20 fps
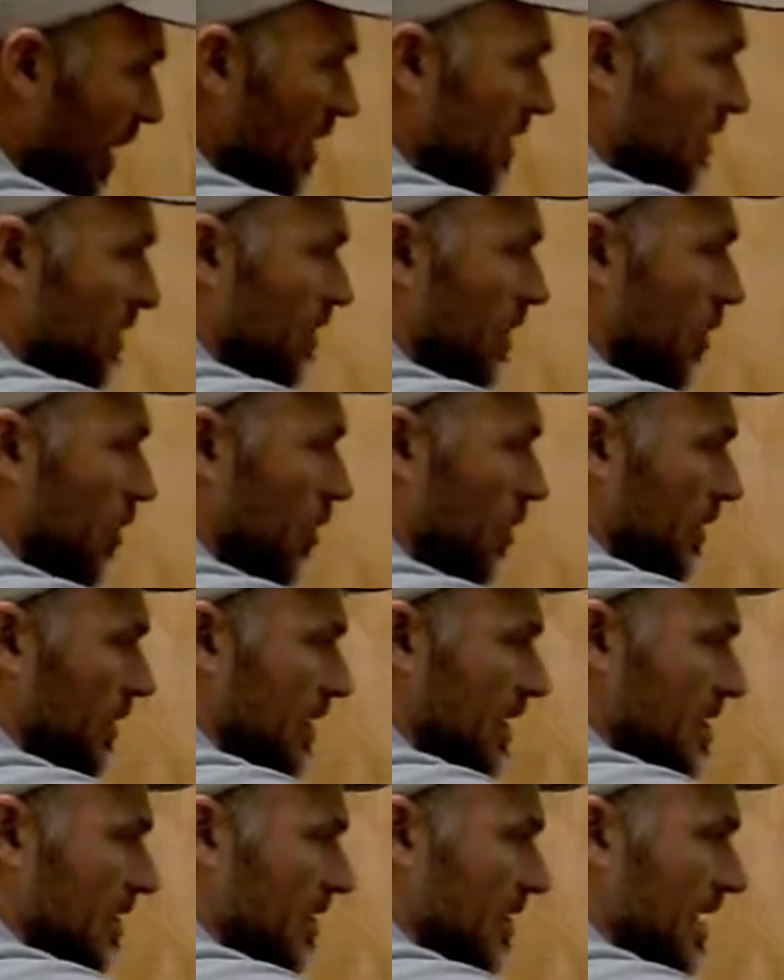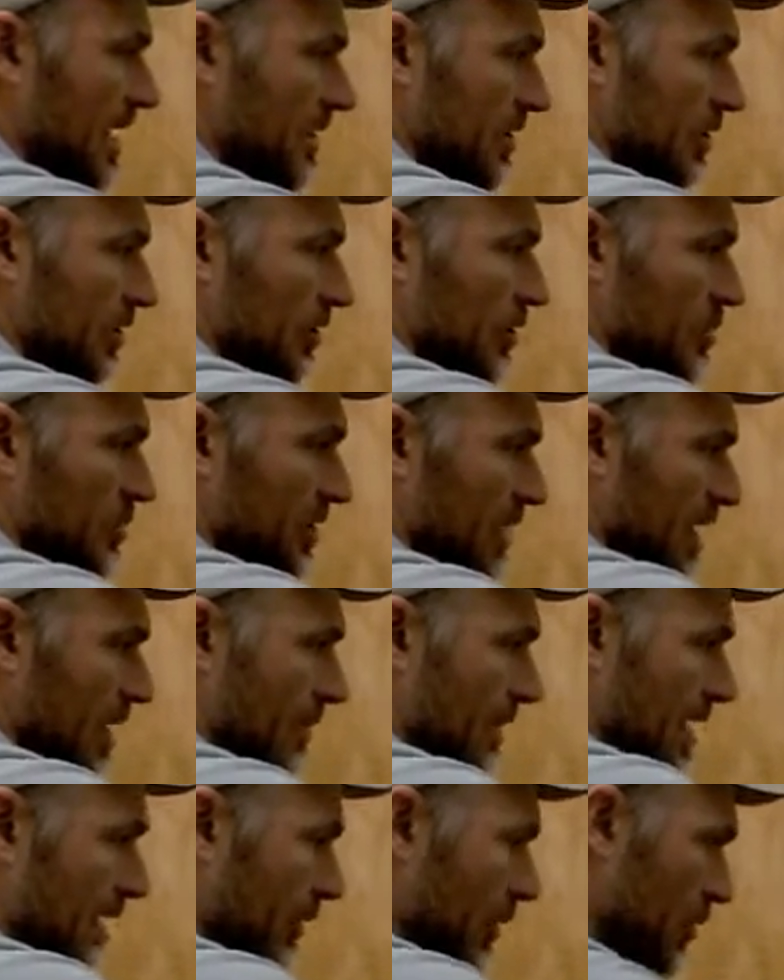So these set screws can
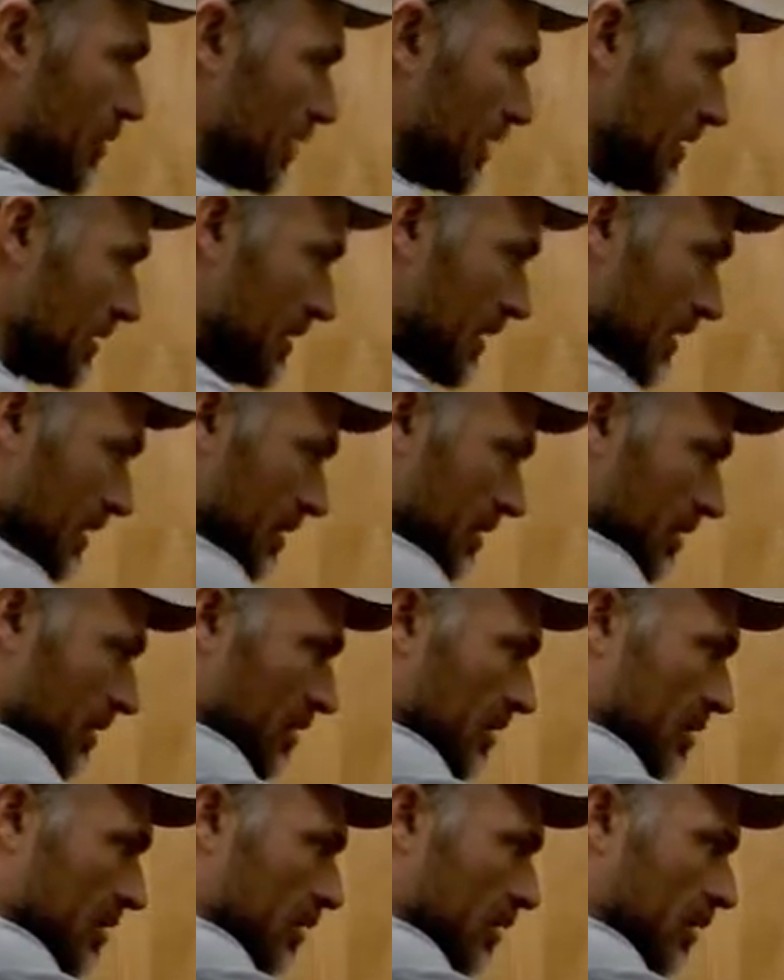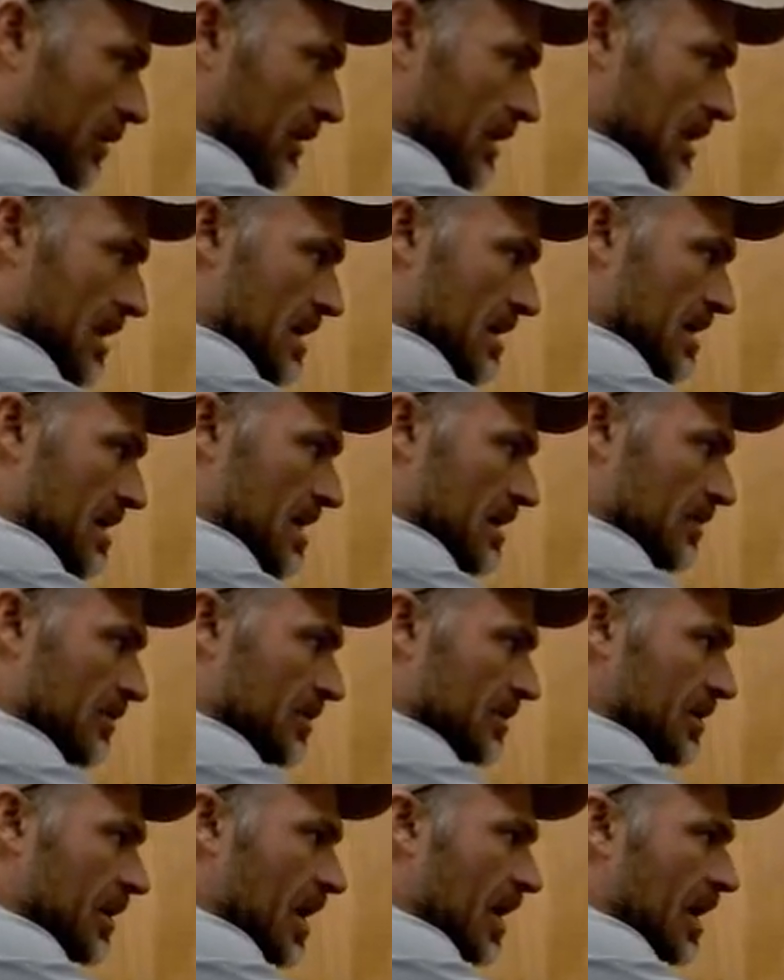be loosened on either
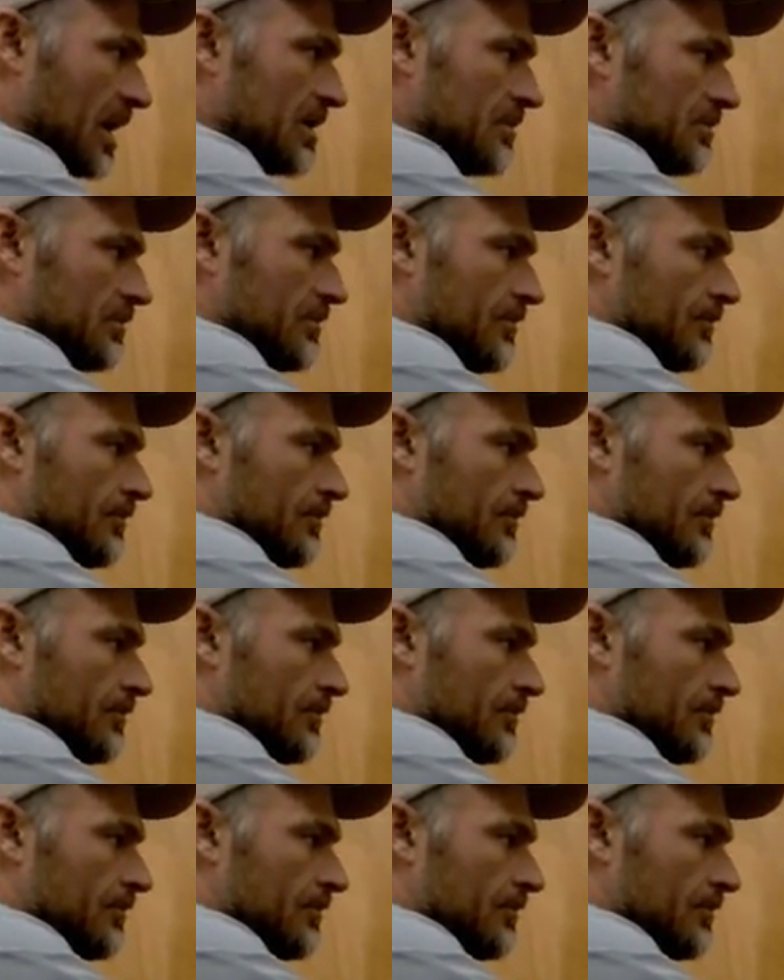side.